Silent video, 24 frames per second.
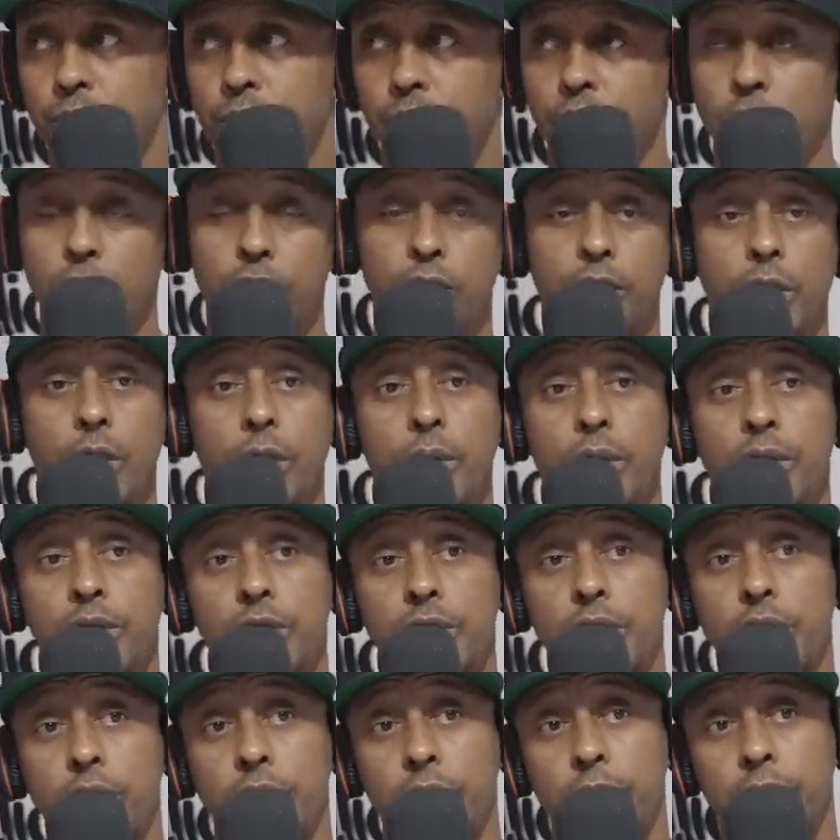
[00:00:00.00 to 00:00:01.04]
you've
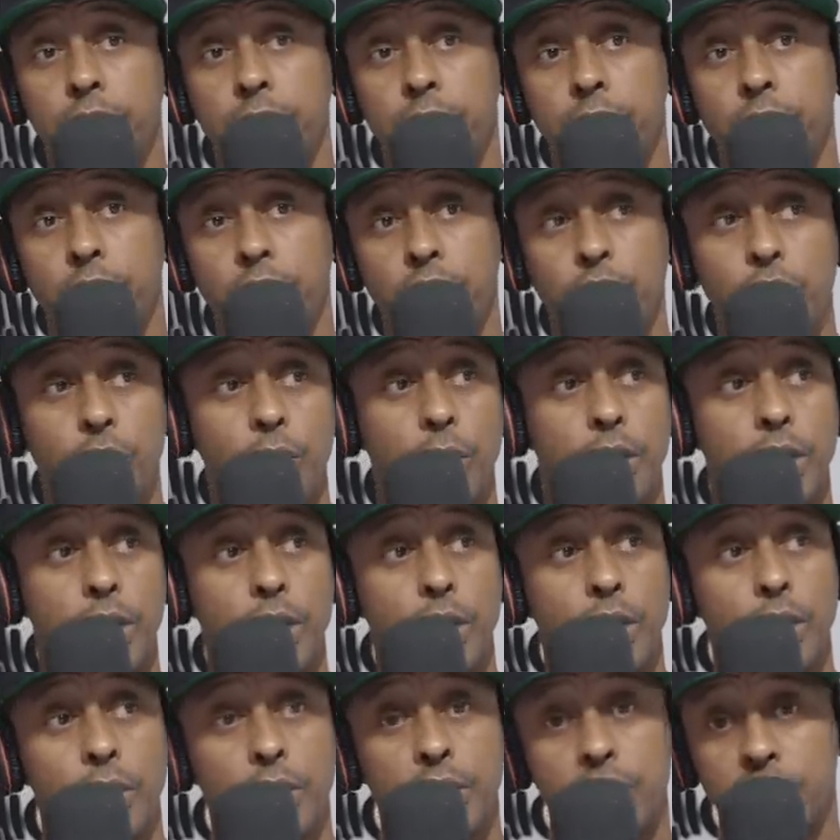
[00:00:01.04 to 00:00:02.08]
noticed it. And you want to
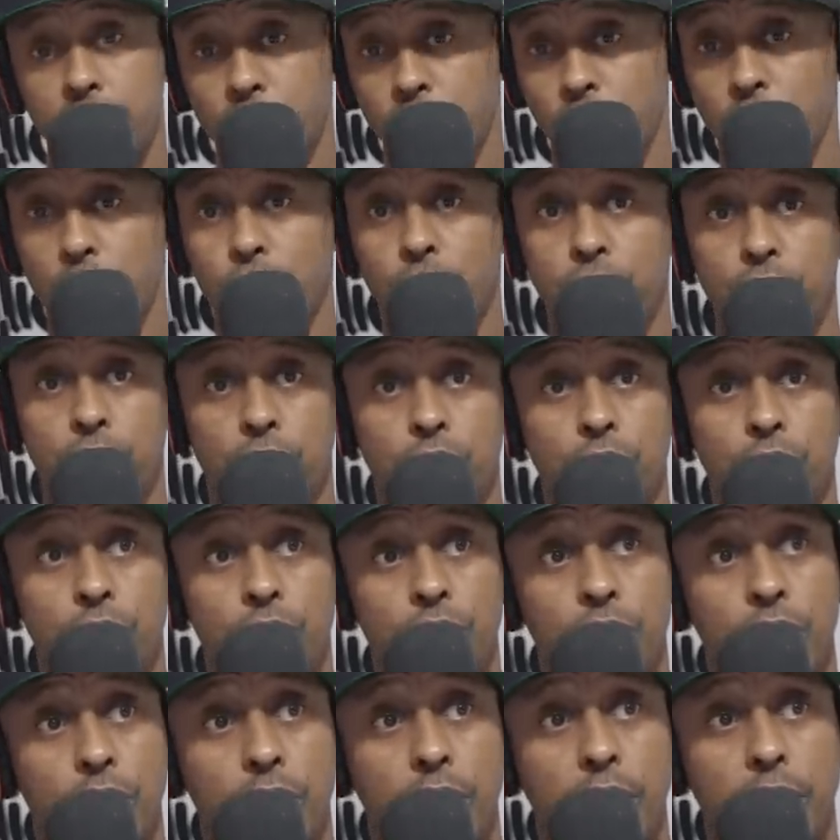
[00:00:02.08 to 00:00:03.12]
know is it cool? Should you
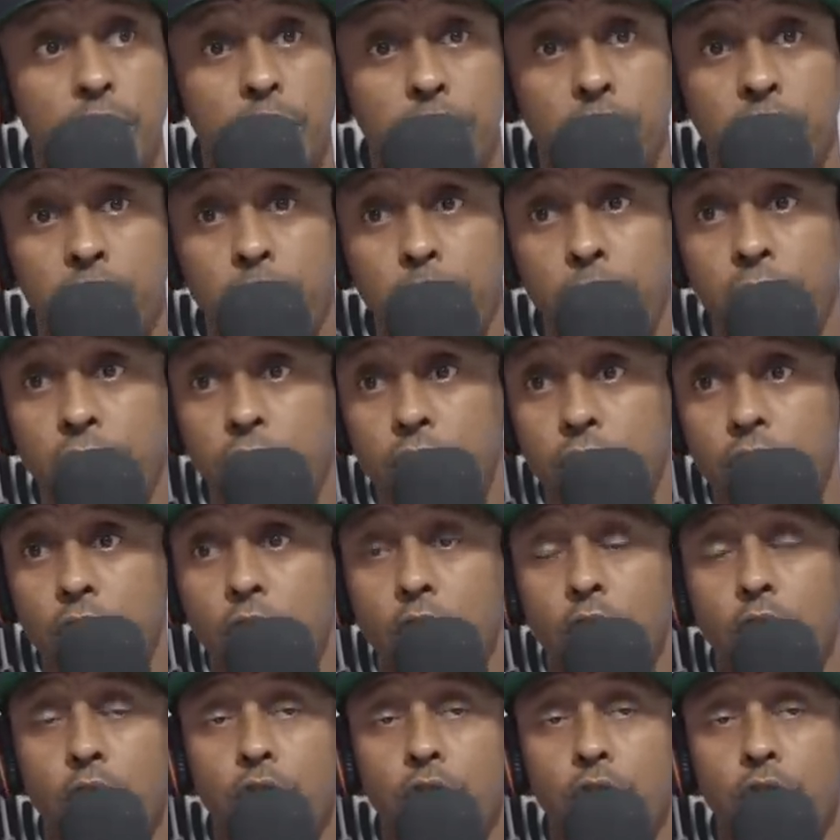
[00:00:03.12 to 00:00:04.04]
still let him get pictures?